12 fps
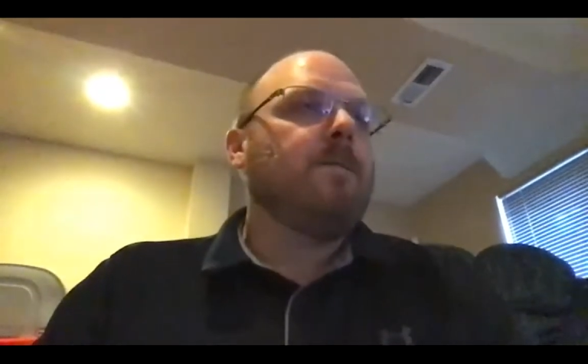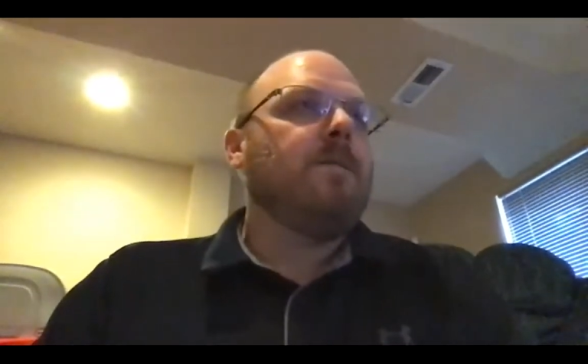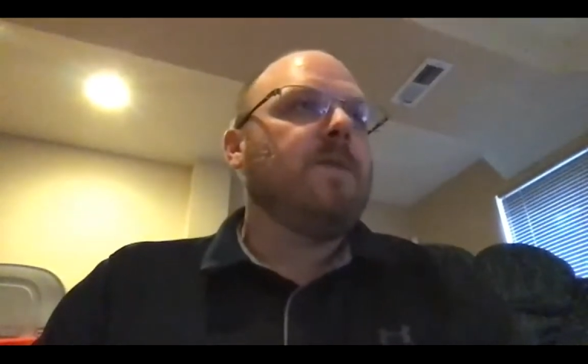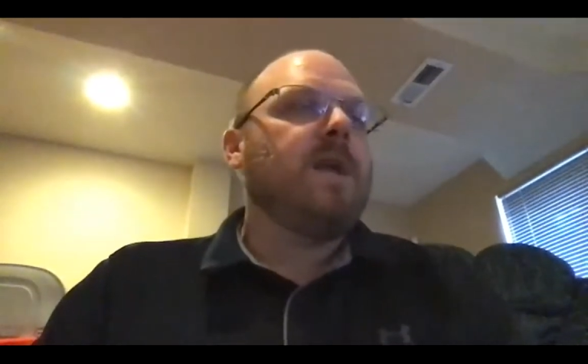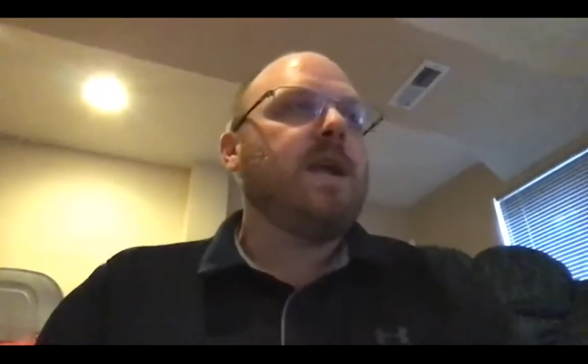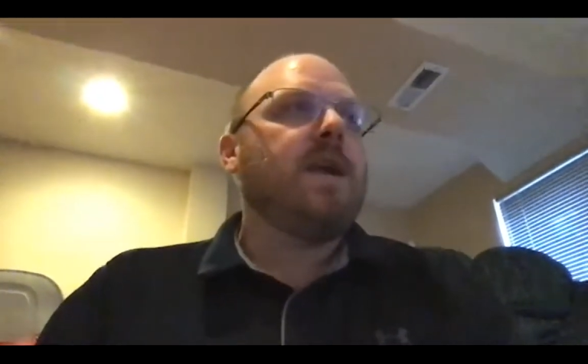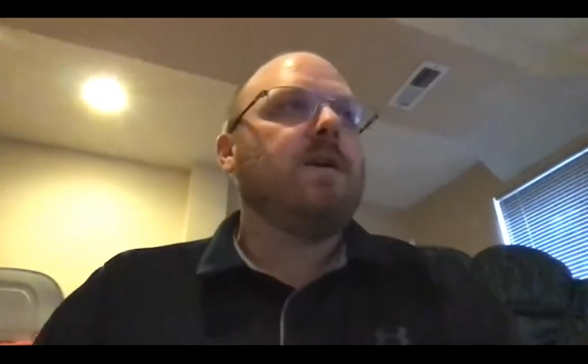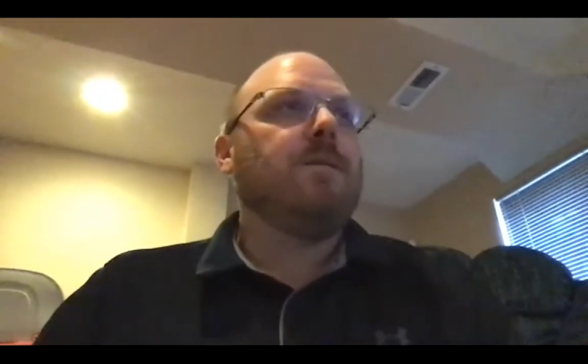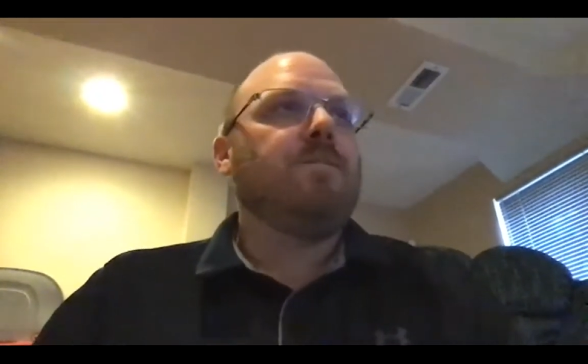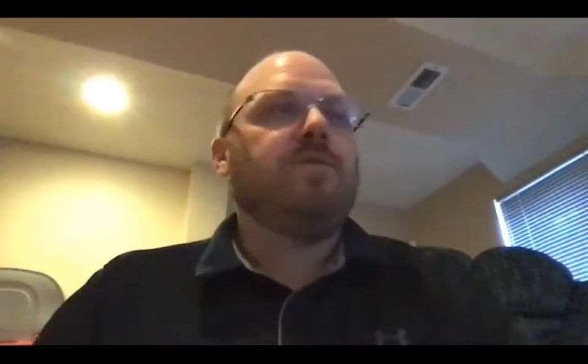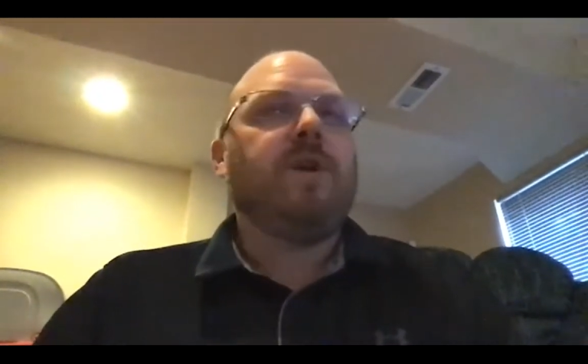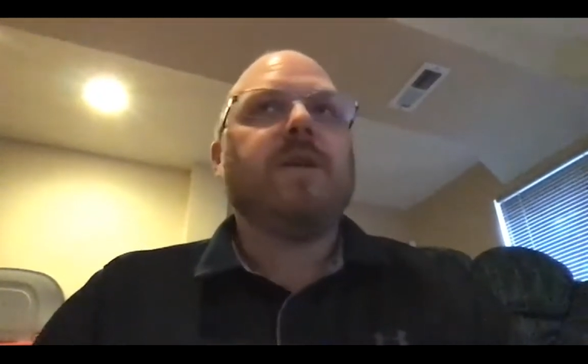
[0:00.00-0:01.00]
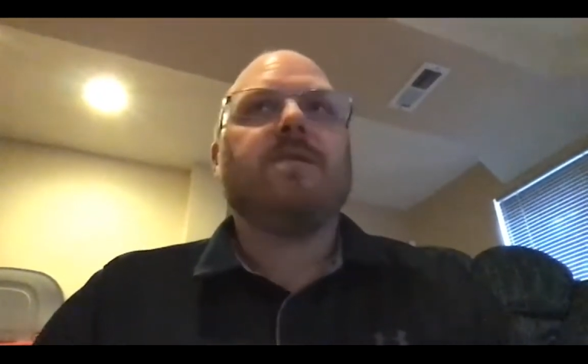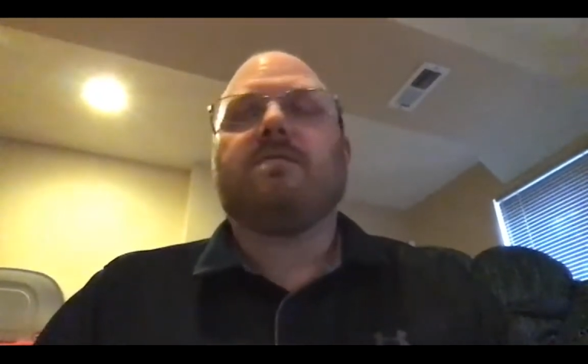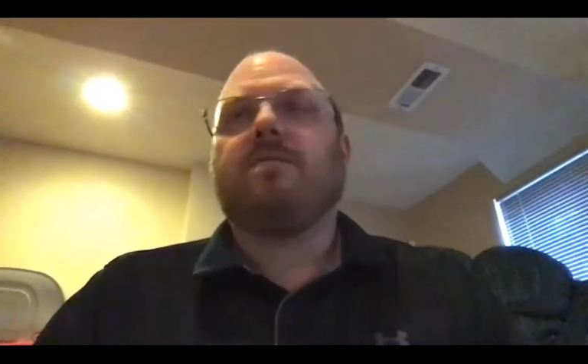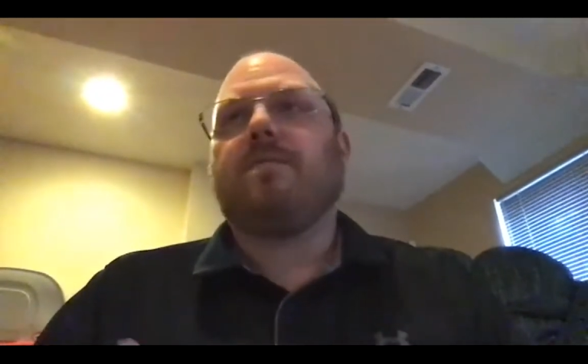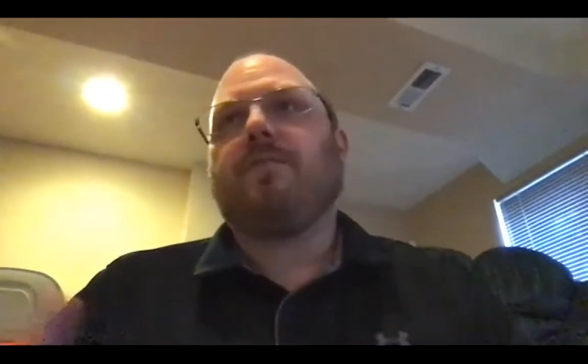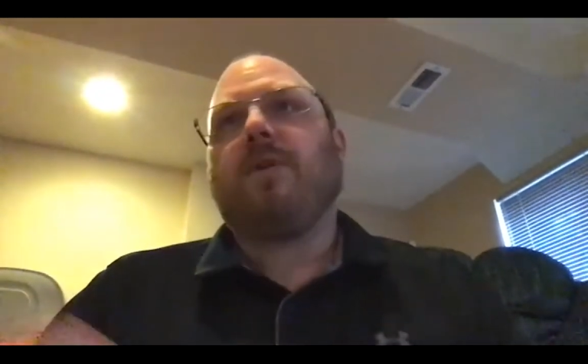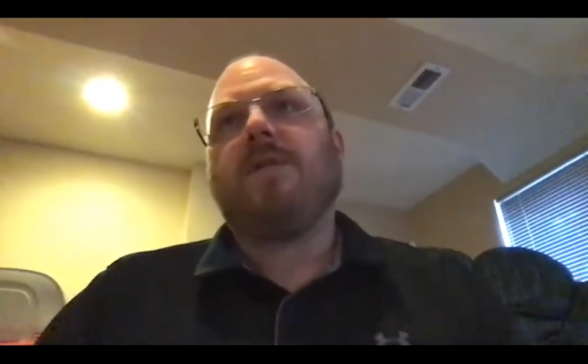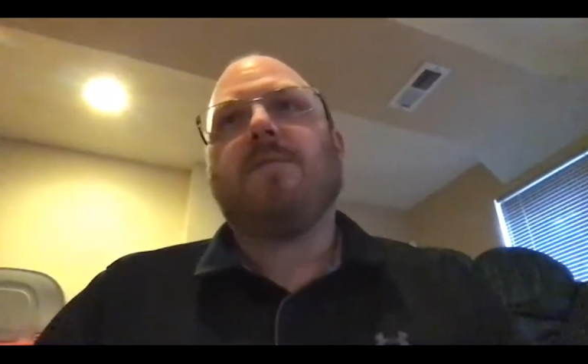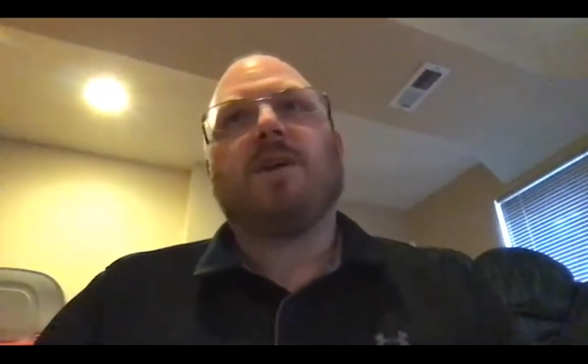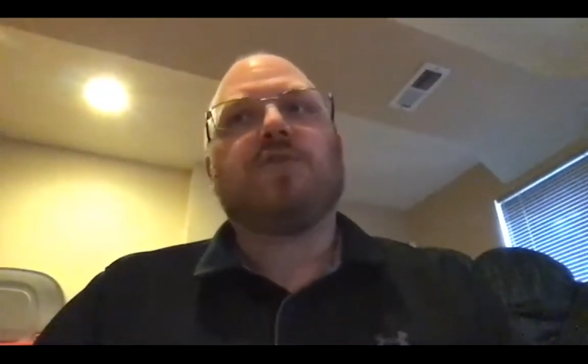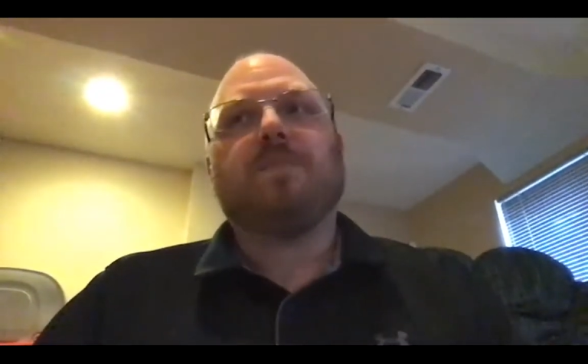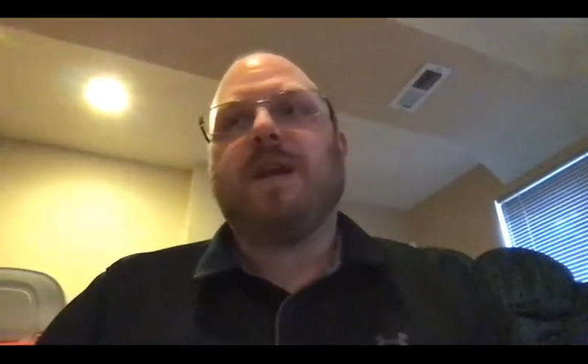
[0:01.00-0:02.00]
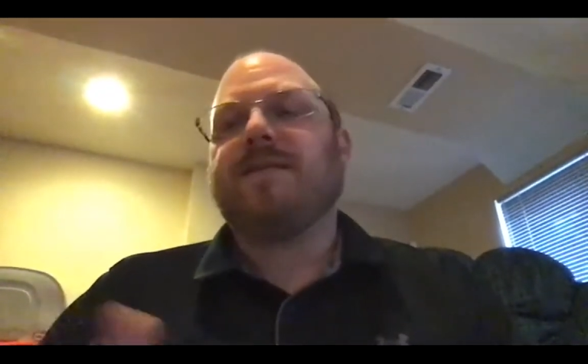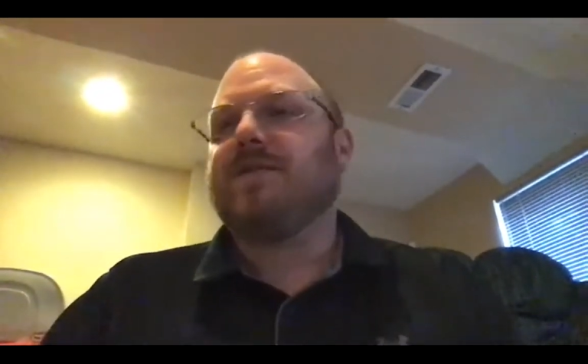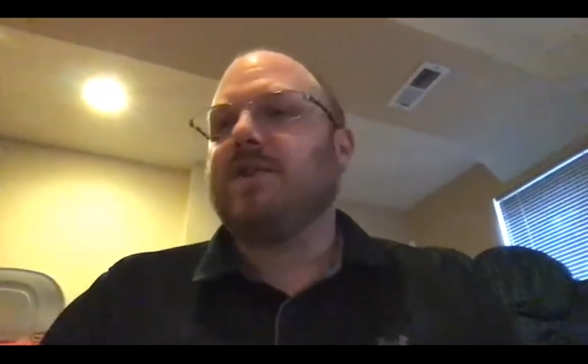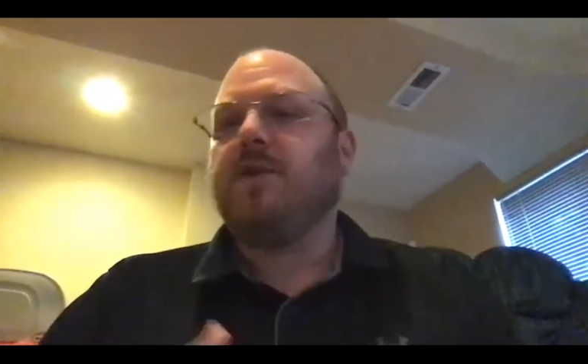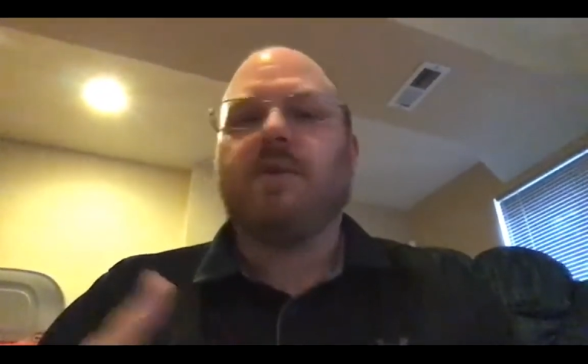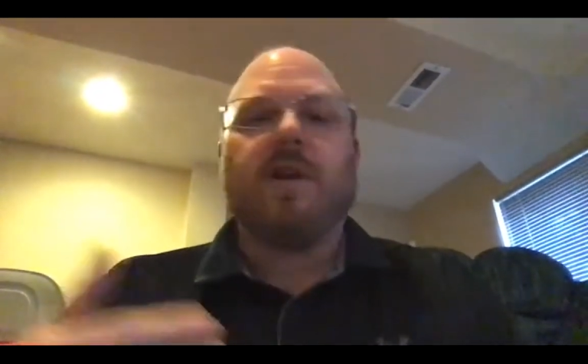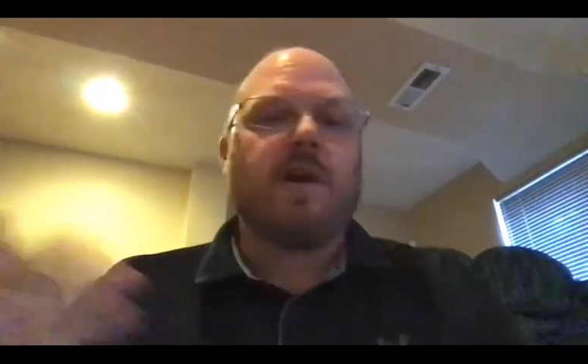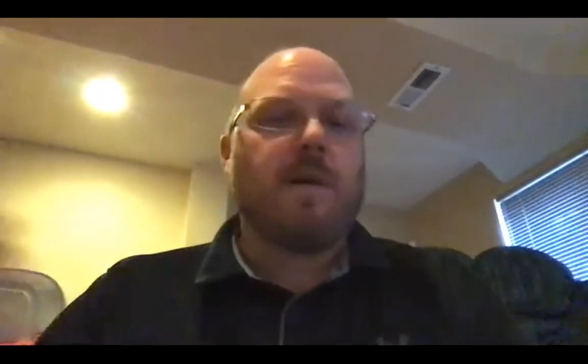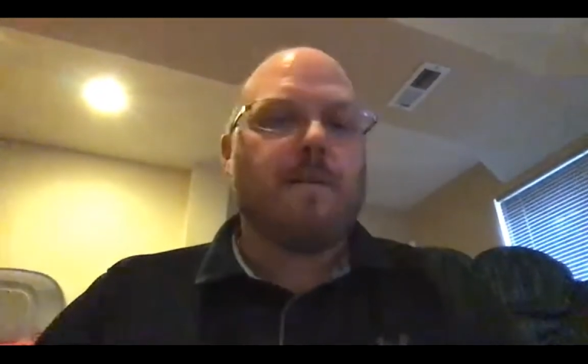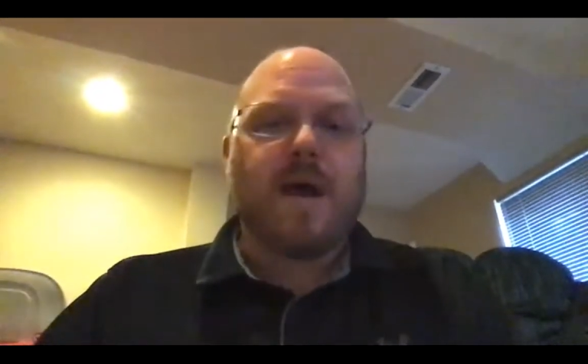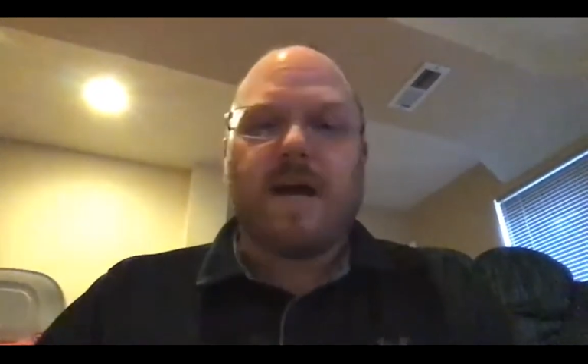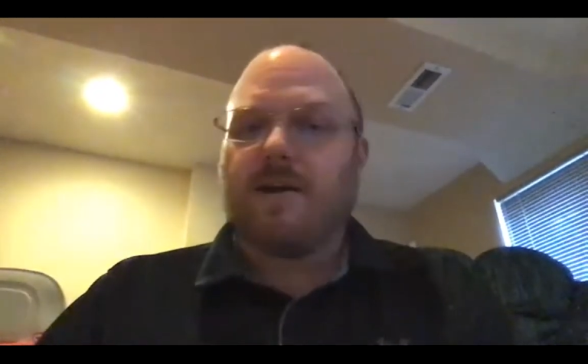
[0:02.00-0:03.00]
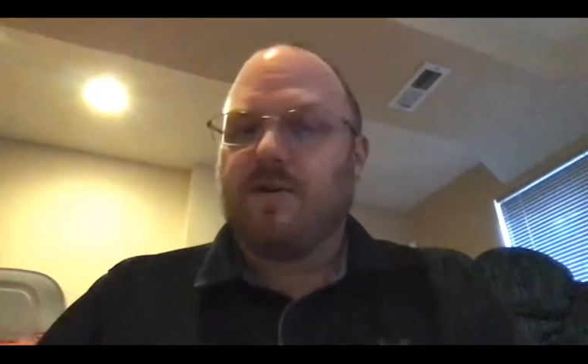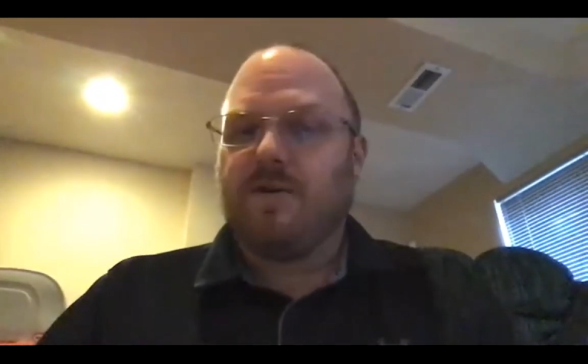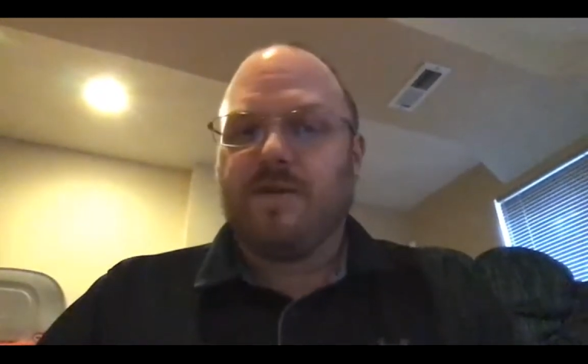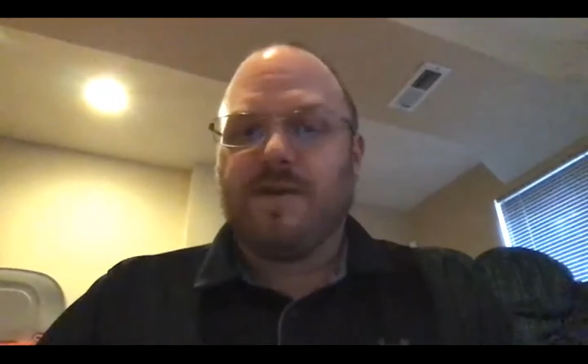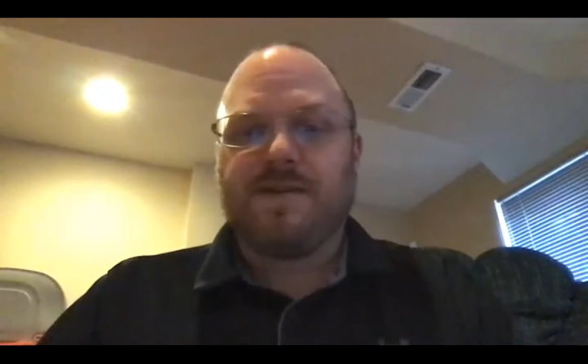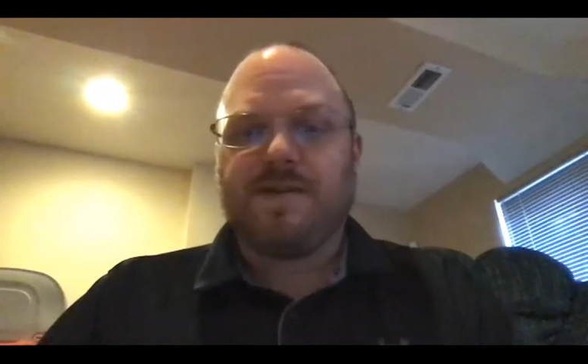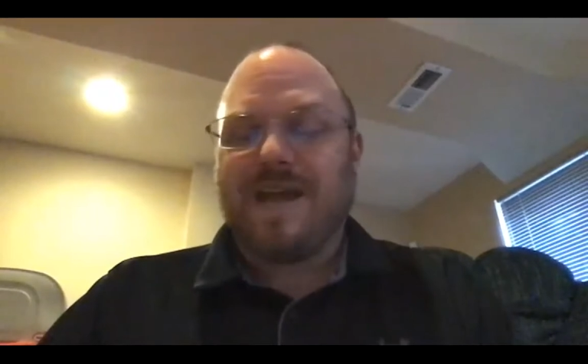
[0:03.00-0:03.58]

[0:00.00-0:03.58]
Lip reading: The incomplete pretty much means you can come back and do this